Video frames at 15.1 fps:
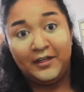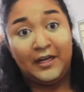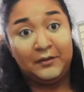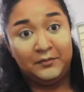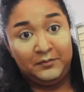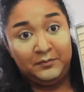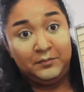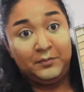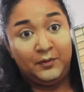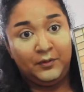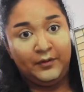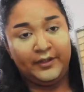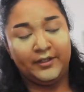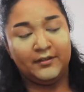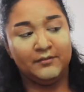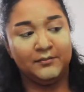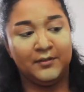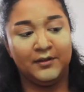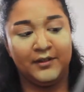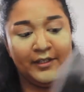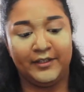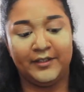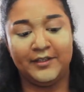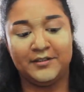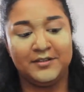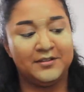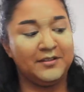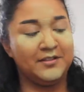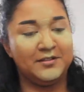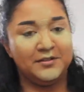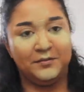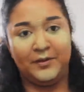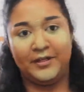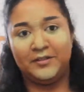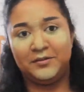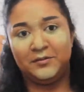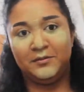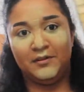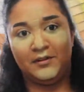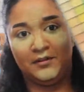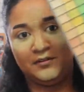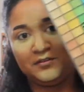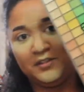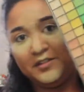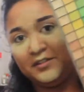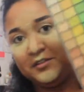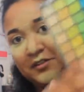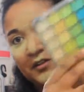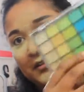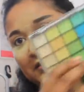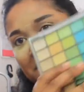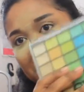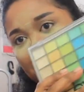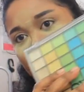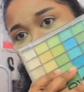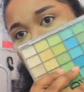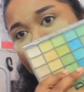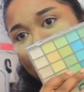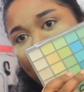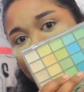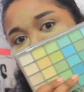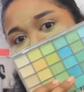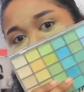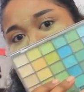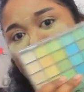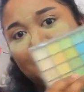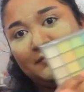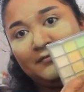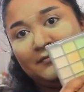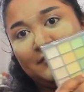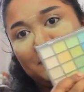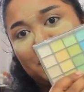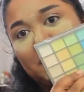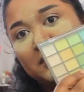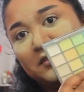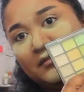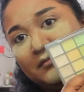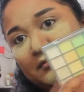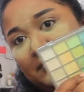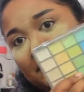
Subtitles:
Like I would point, but like it's way too large and in charge to be like just.